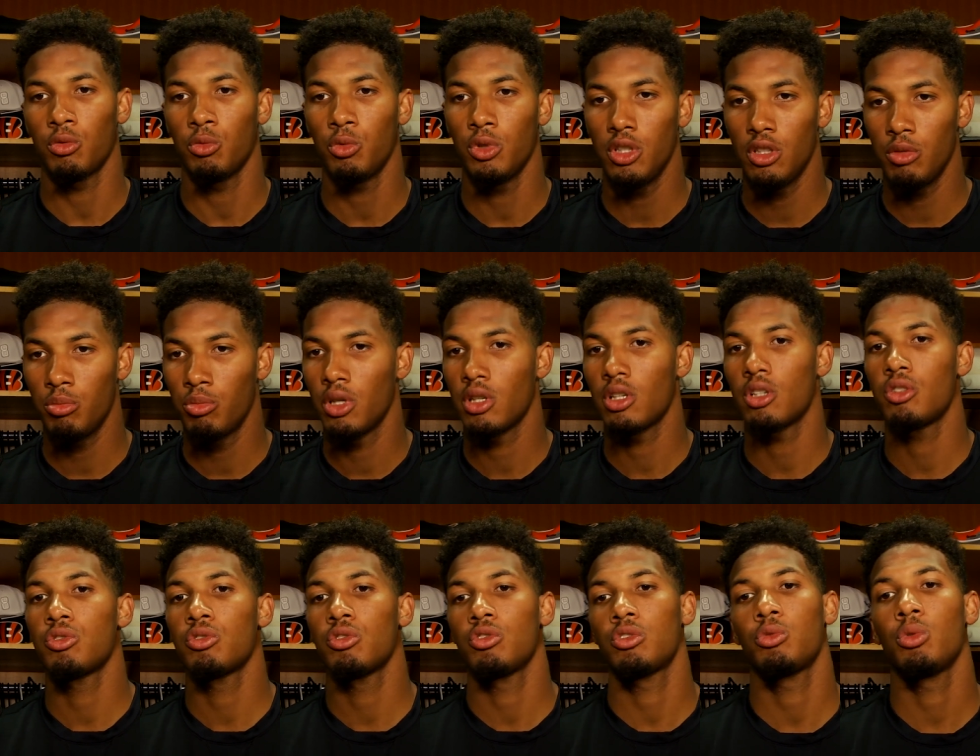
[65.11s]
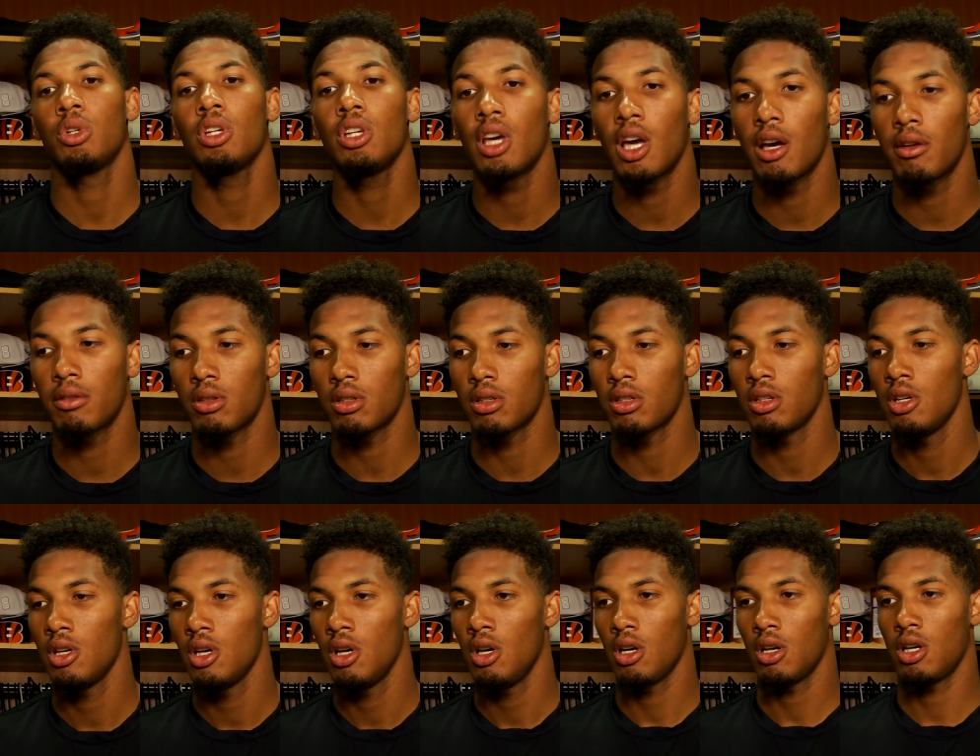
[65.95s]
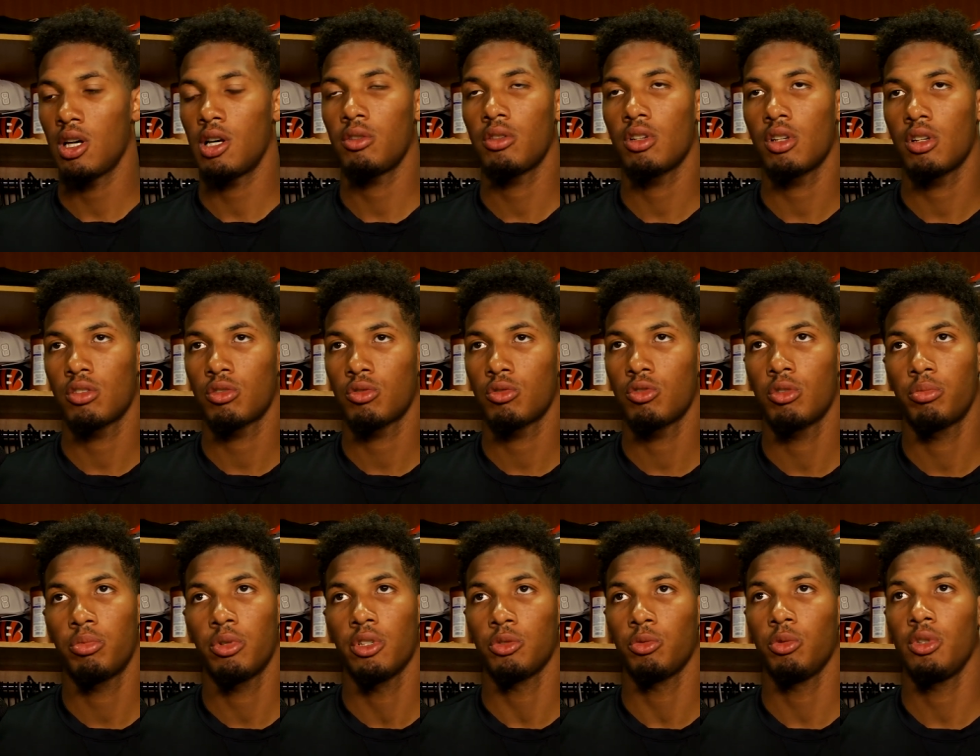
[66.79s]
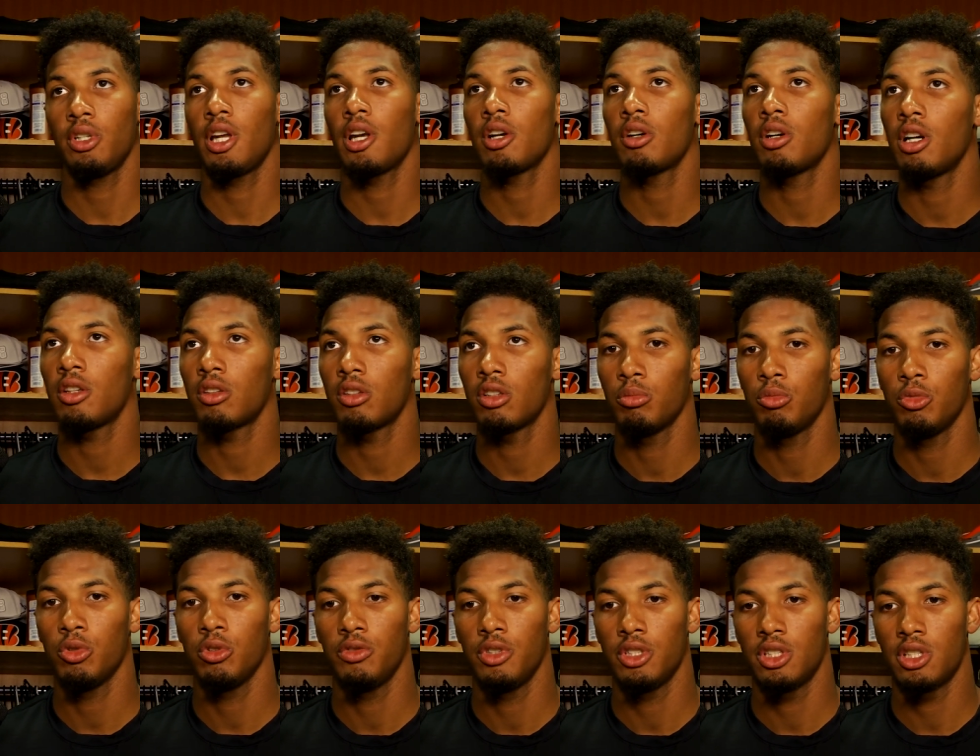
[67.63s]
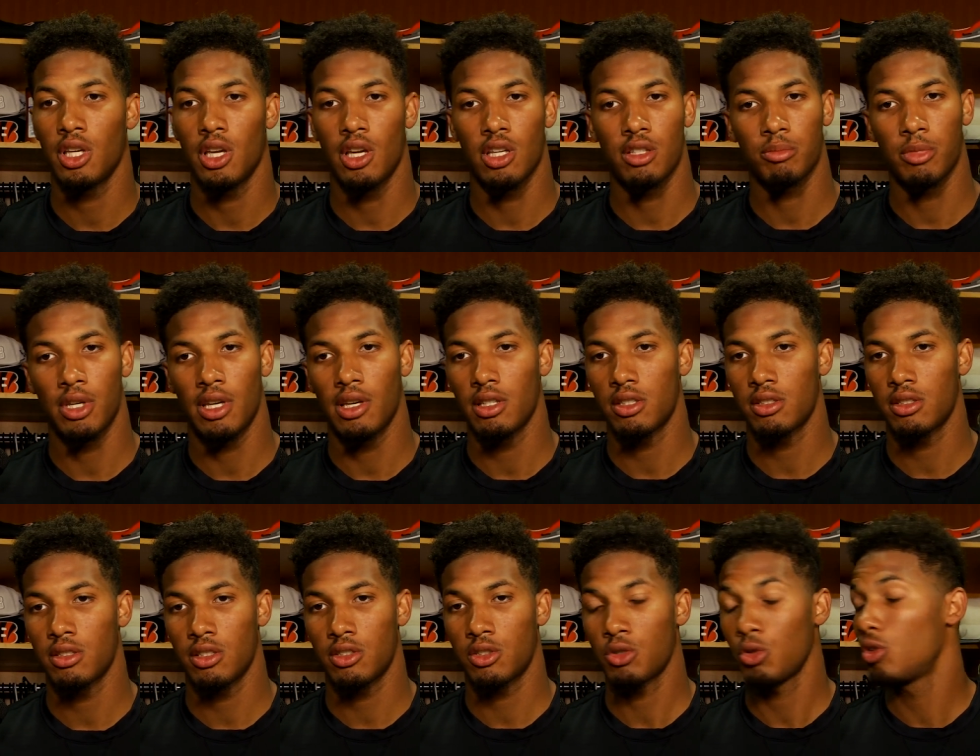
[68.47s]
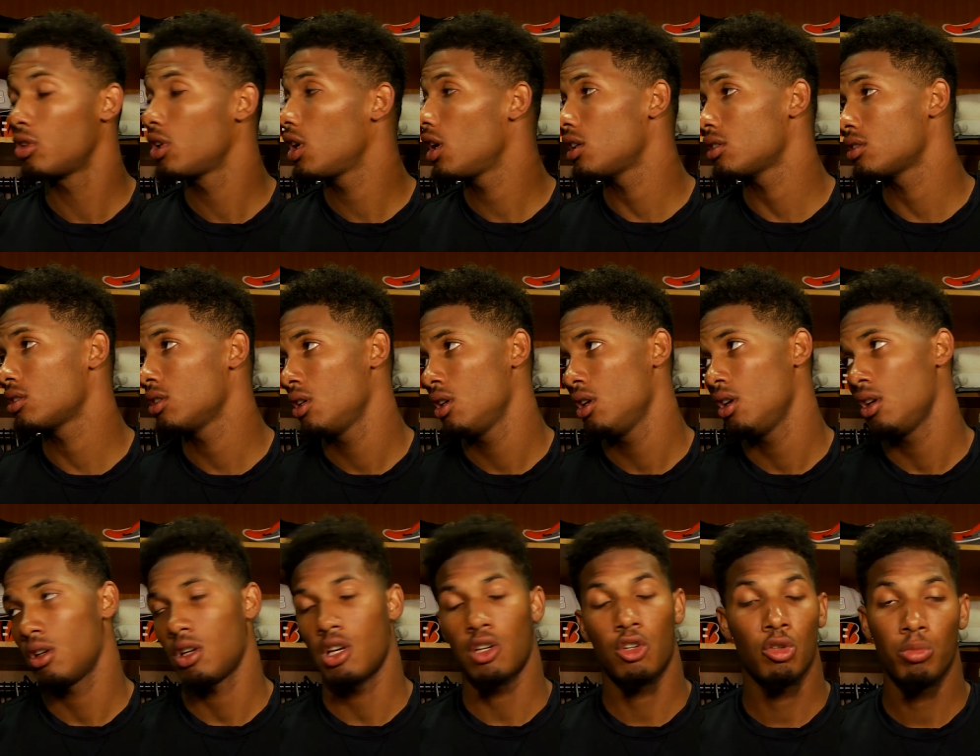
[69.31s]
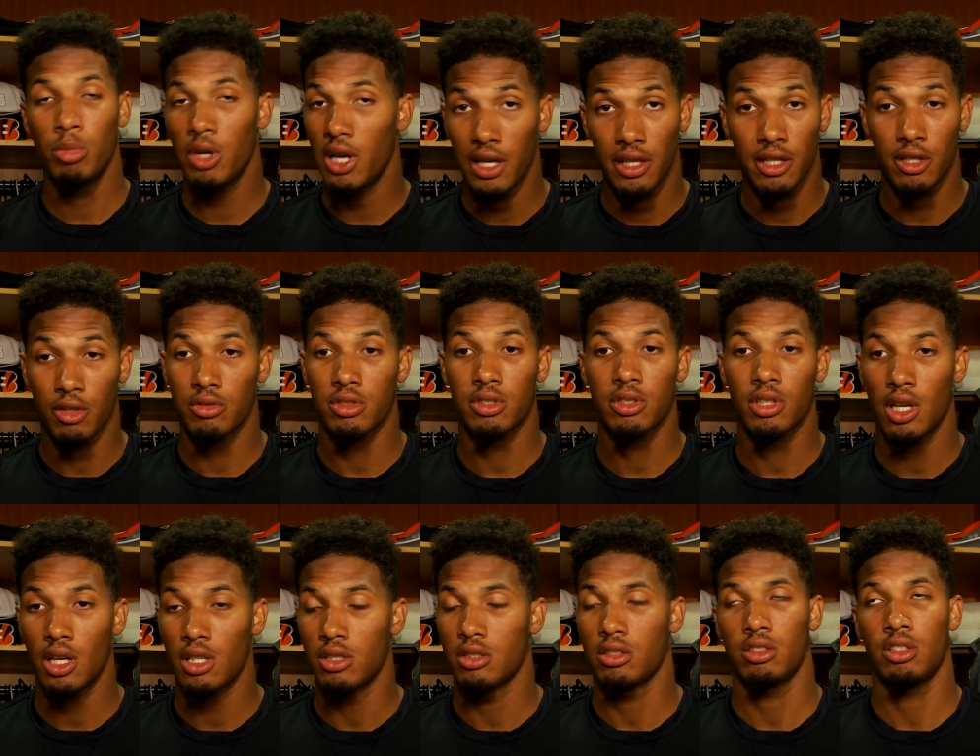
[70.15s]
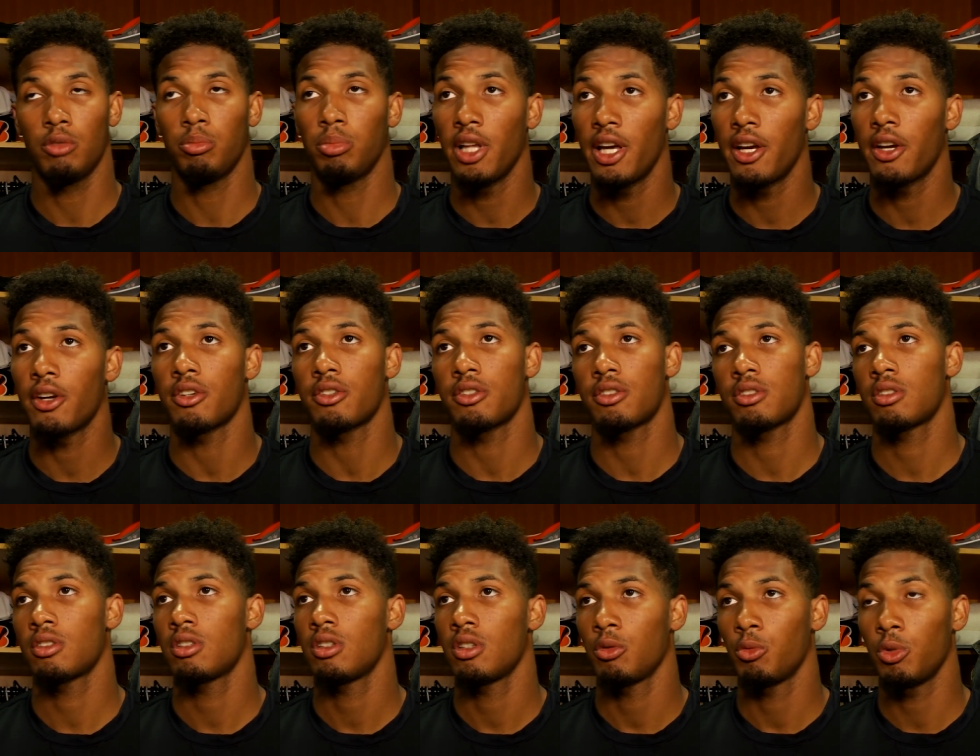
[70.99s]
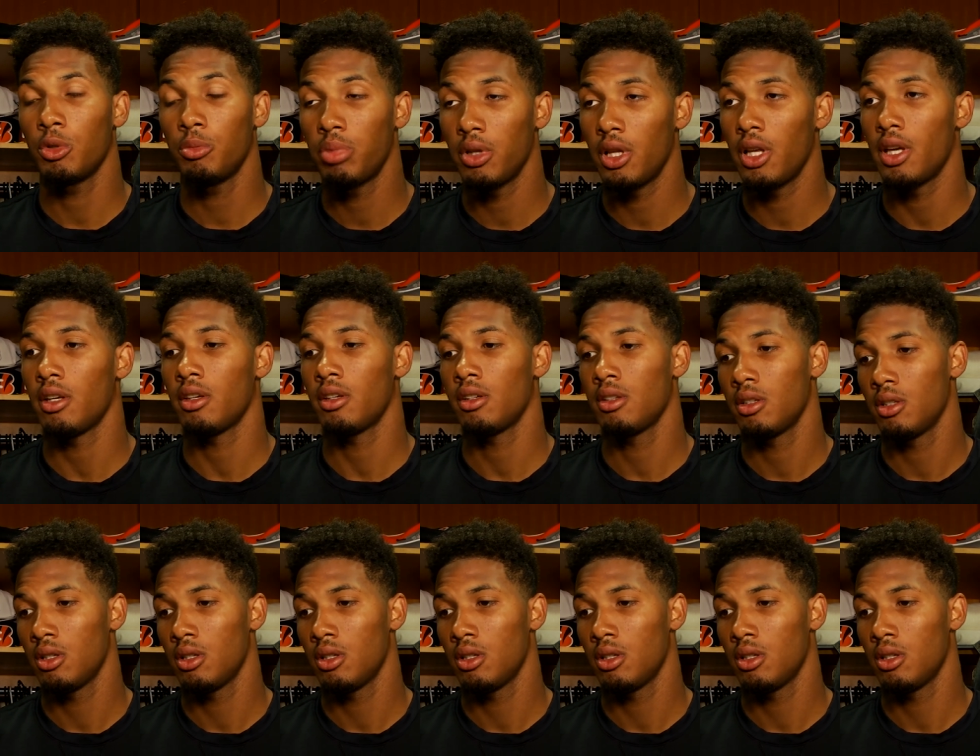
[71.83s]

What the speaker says: We bring the juice. We have to go out there and score points. We got to go out there and move the chains, man. It's on us. Not nobody else. It's us, the players. We play.